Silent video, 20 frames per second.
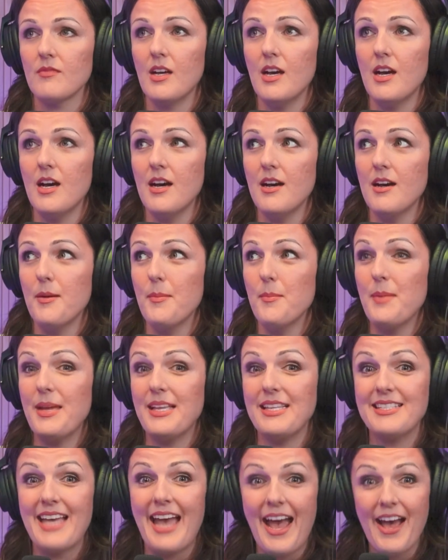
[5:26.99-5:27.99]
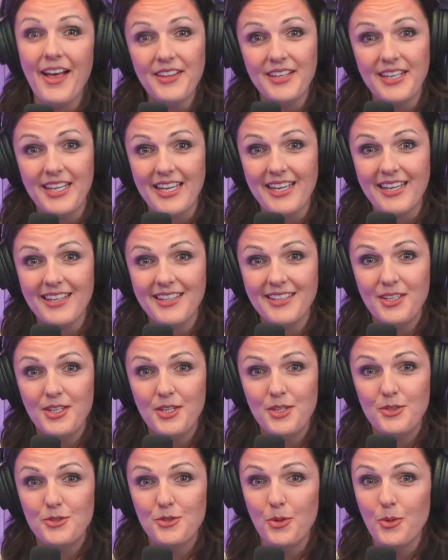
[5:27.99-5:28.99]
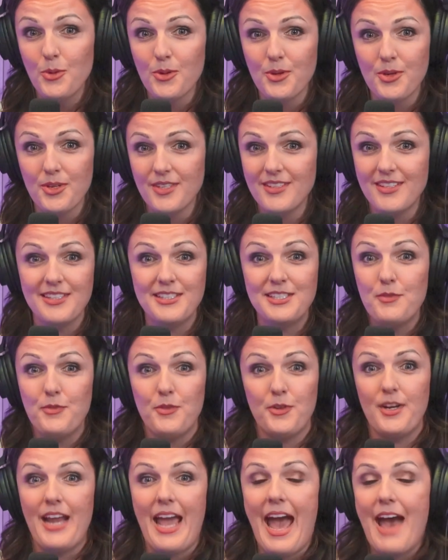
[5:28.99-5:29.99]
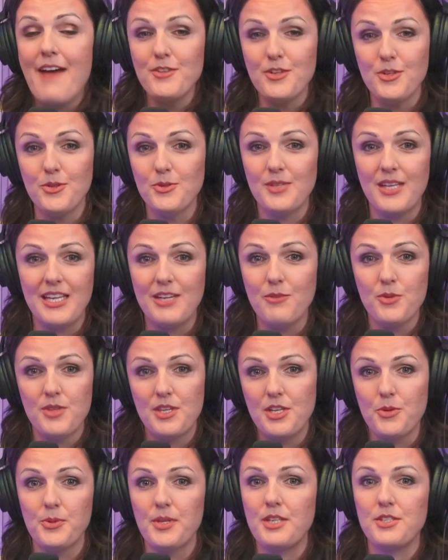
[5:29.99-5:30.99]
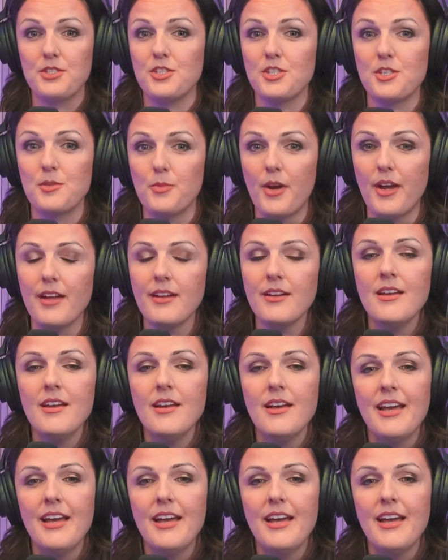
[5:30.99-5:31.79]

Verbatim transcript: uh, mentality toward different avenues in, within your relationship, right?